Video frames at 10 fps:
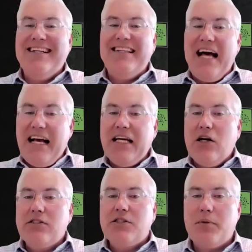That can
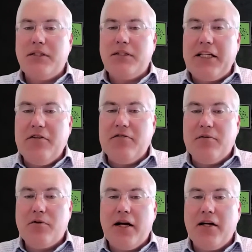also protect you
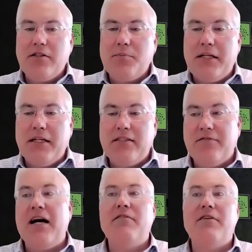from creditors, because
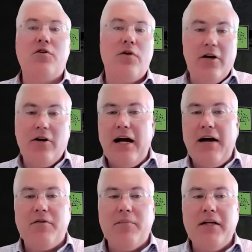if I have a creditor
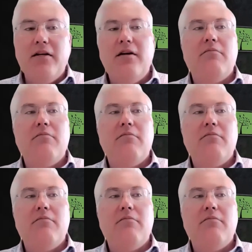after me,